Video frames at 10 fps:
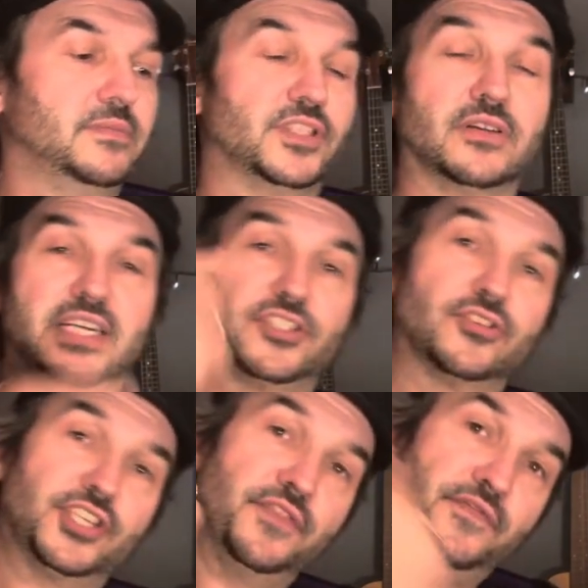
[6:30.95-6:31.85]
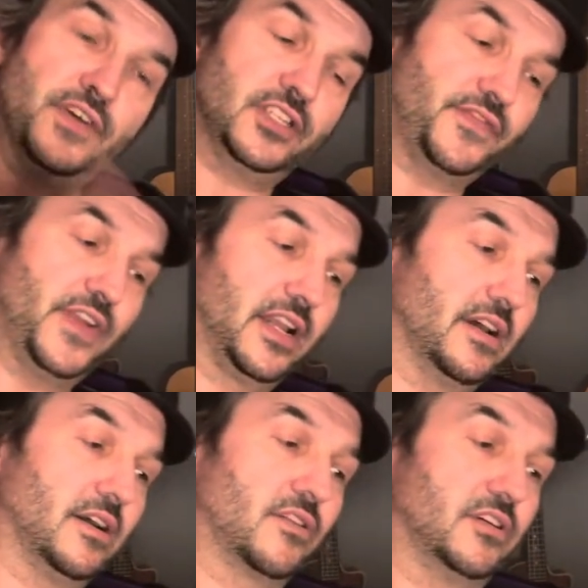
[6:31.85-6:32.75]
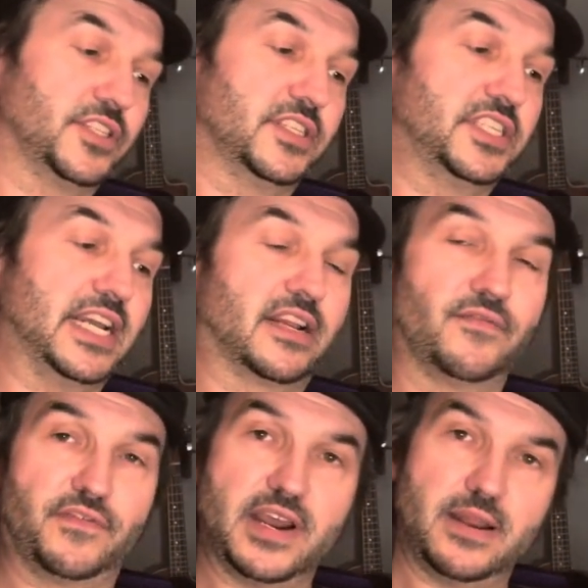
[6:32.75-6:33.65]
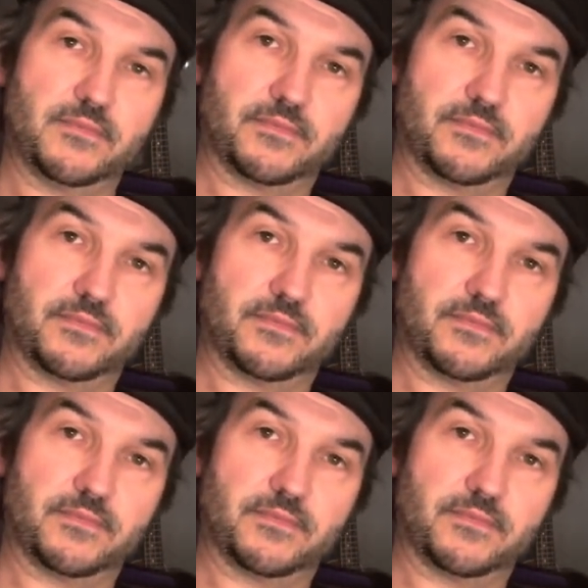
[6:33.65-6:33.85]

so that's just your 1st finger across the 2nd fret,